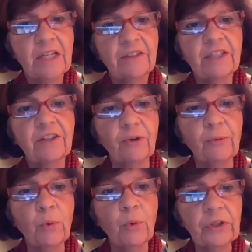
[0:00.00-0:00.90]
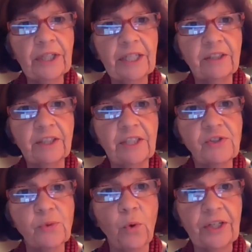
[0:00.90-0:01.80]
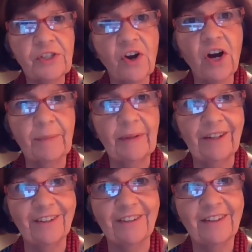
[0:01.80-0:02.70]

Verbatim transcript: that they're more likely to want to talk about it